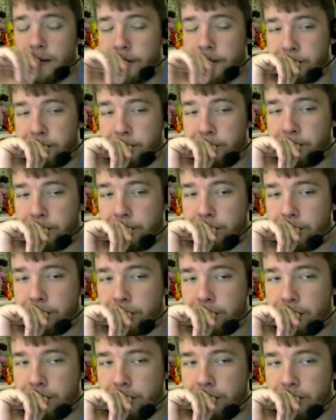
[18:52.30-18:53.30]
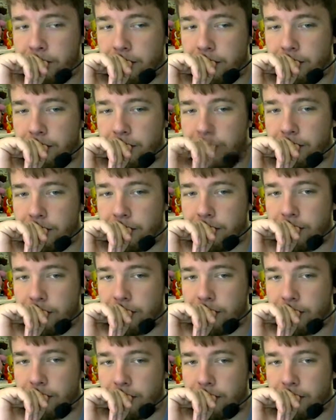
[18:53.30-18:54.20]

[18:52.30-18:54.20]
No one is speaking in this clip.